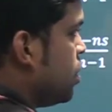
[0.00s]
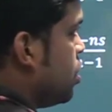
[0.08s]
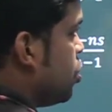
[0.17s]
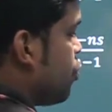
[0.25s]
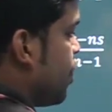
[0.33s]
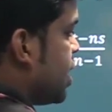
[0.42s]

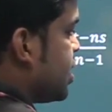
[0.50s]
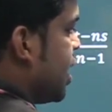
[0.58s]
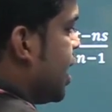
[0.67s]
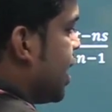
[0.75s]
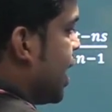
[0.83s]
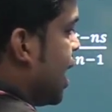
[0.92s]
So we can say
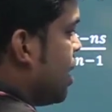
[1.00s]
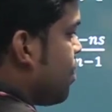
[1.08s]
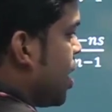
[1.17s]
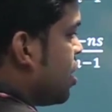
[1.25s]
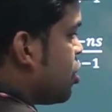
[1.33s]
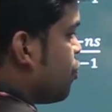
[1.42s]
that n
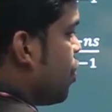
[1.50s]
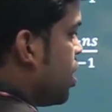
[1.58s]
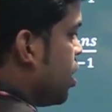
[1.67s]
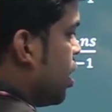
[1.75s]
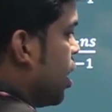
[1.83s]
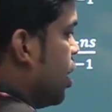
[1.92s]
minus 1
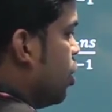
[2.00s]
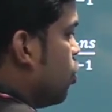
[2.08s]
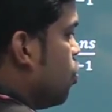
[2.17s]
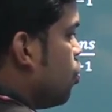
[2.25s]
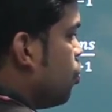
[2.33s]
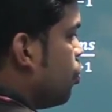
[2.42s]

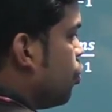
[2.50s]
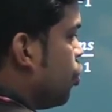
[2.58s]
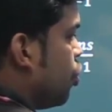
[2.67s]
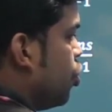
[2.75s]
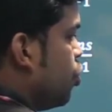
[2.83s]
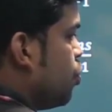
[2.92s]
into
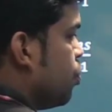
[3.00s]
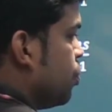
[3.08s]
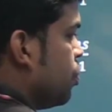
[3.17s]
q.